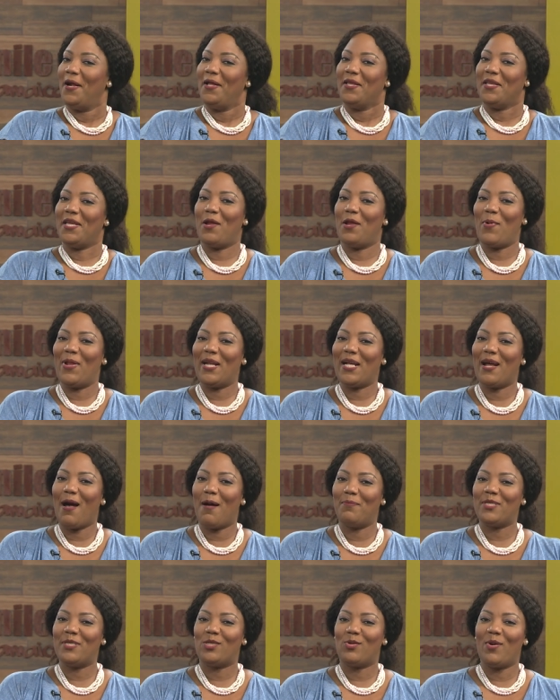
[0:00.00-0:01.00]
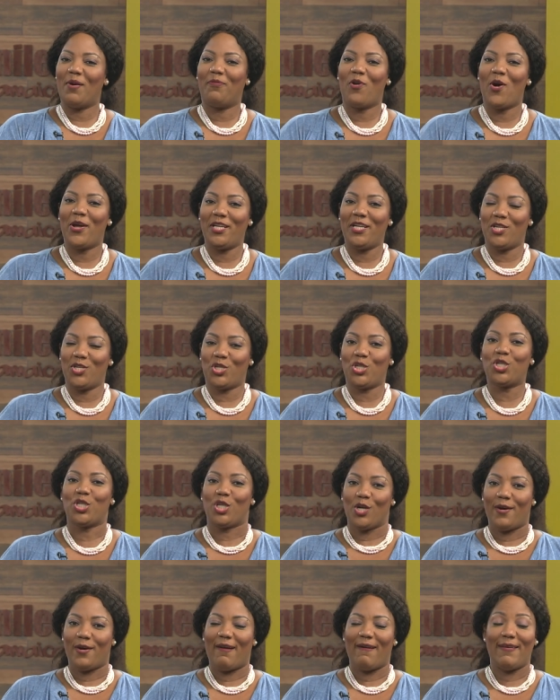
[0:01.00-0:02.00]
You know, when it comes to avoiding
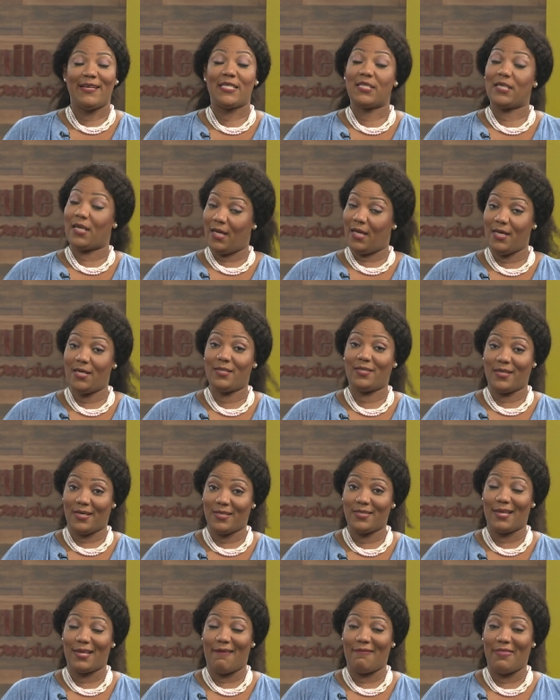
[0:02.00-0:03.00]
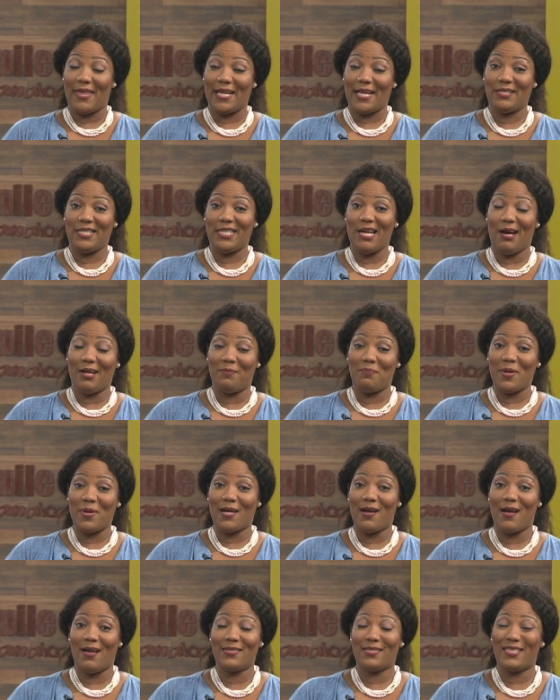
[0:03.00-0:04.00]
sugar, it's easier said than done
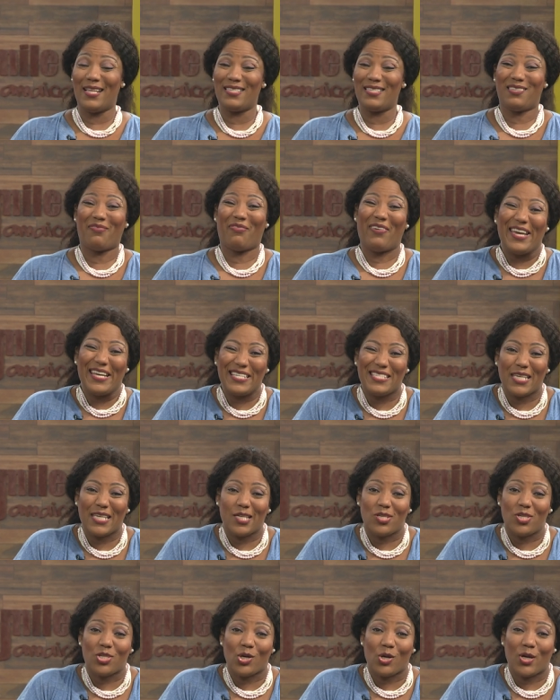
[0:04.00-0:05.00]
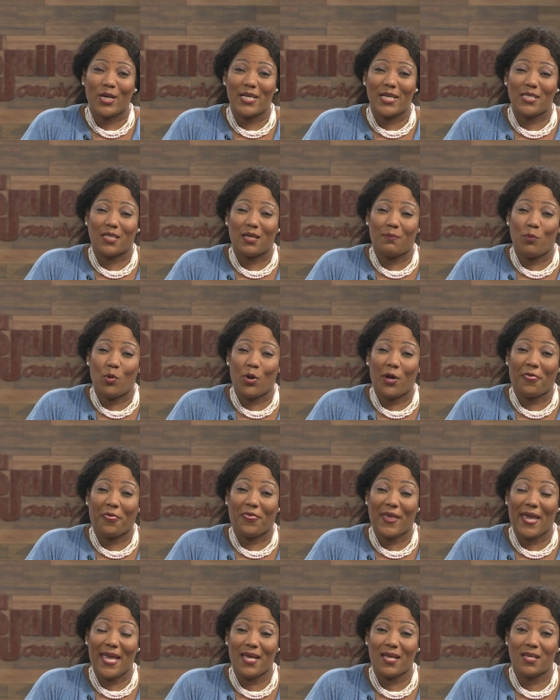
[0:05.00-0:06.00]
because, let's face it, sugar is in more
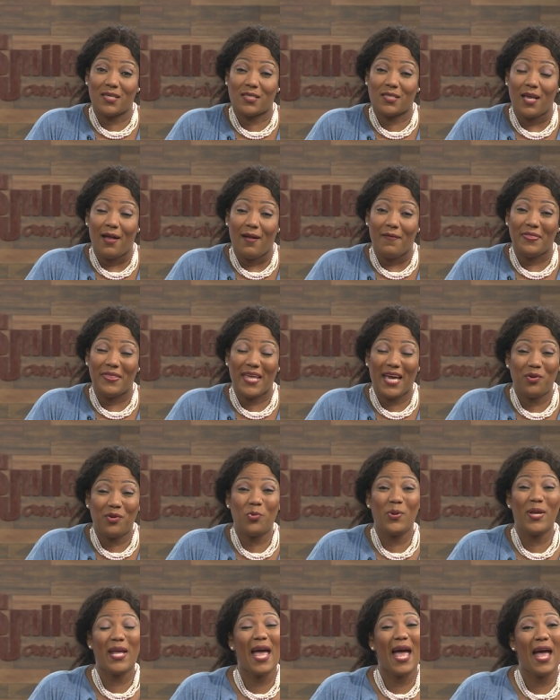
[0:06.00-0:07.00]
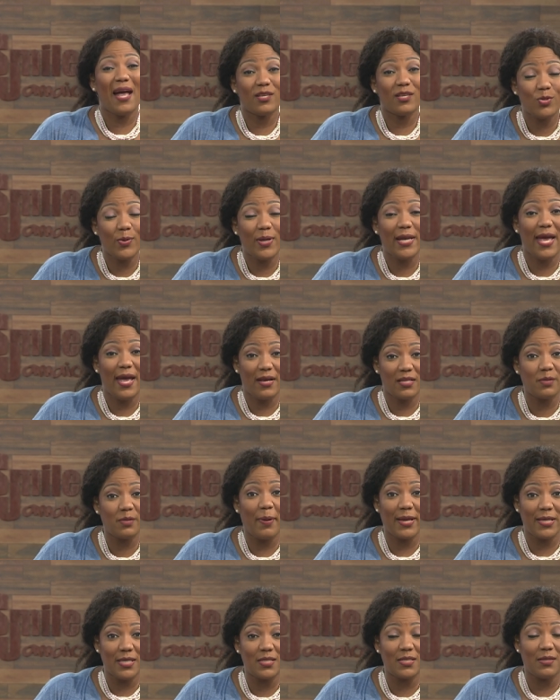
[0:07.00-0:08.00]
things than we actually
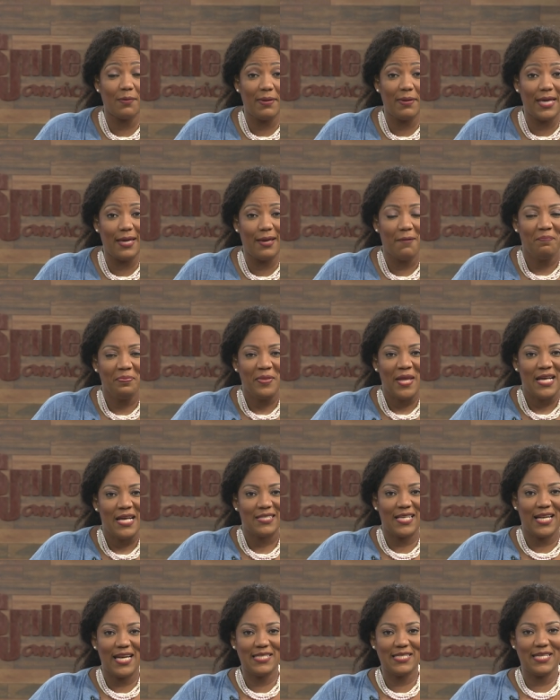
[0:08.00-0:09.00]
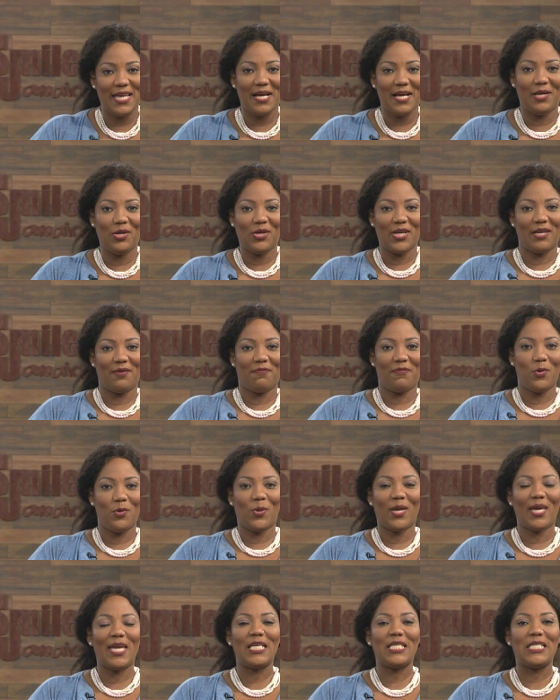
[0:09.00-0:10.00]
expect it to be. So let's take a look at a few
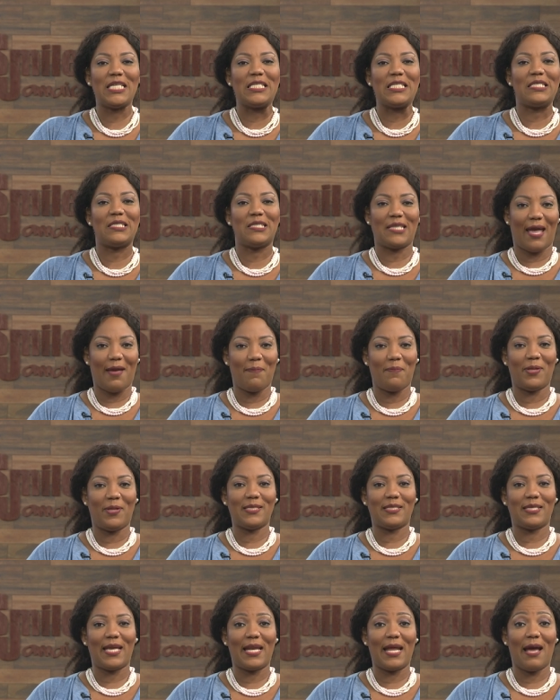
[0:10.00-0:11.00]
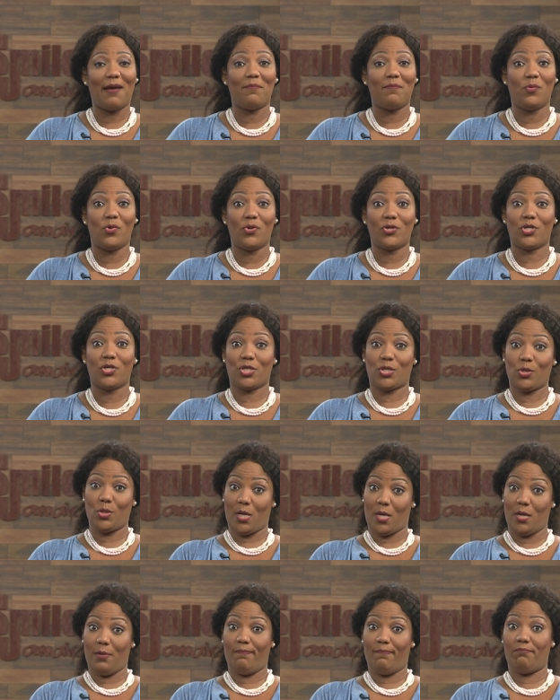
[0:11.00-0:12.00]
kitchen staples that have more
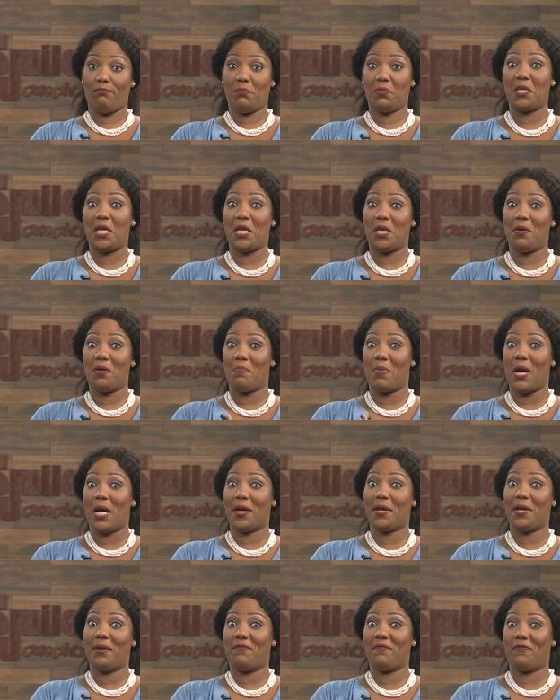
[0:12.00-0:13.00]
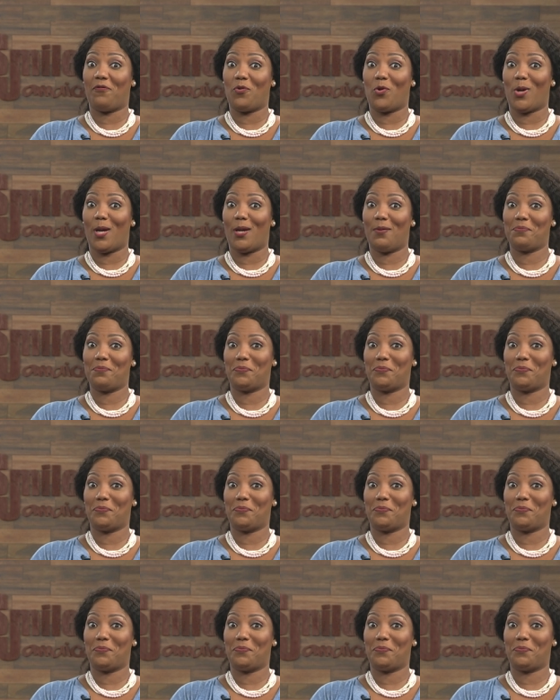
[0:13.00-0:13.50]
sugar than you bargained for.